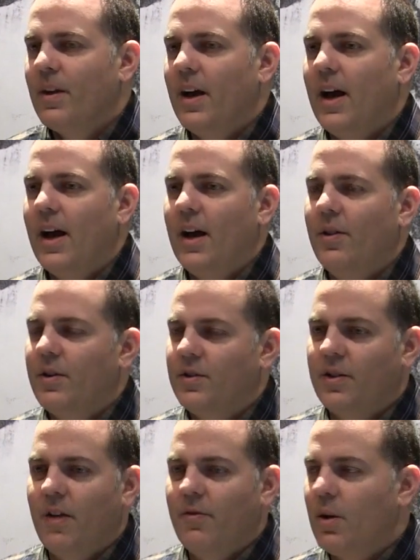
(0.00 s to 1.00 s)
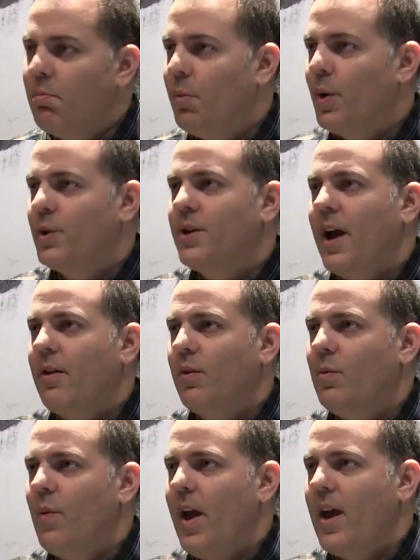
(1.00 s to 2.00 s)
There's stuff you can push out of
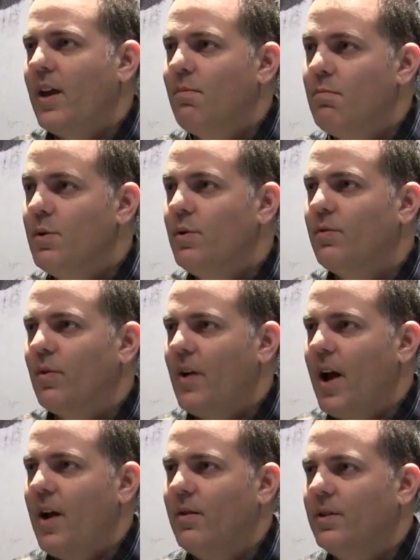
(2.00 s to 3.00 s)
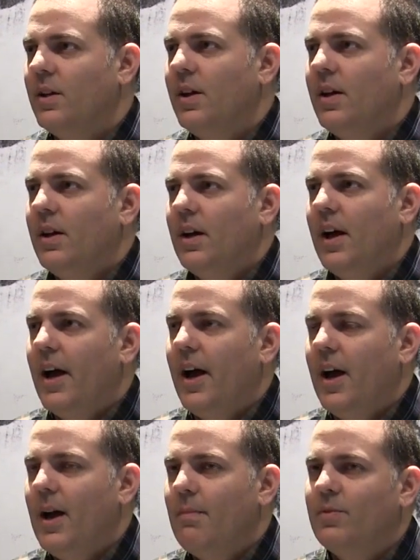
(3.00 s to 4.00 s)
the way and move around.
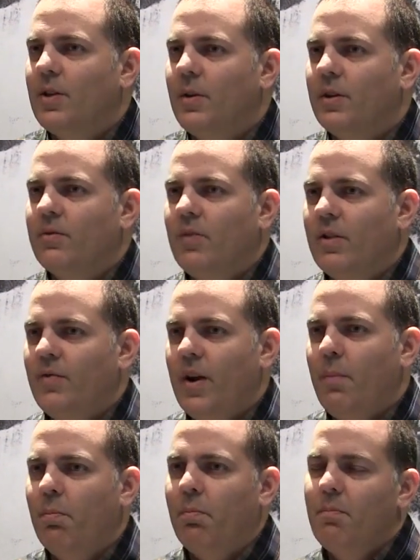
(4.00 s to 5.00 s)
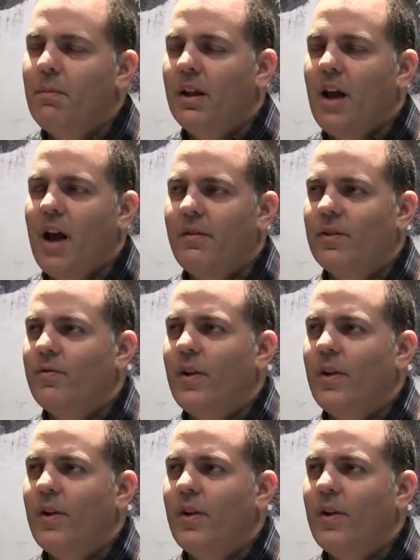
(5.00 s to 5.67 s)
So it's very, a lot of it's